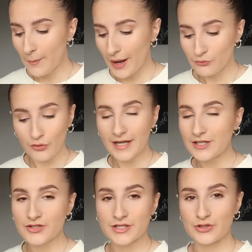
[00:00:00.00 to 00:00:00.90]
but I'm really
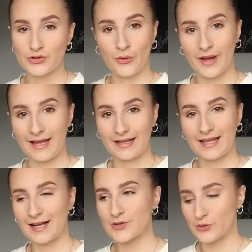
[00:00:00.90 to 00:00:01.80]
just enjoying
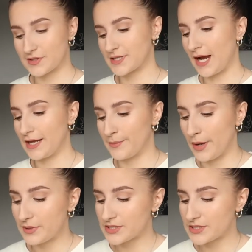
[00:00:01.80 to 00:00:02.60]
that sort of style at the moment.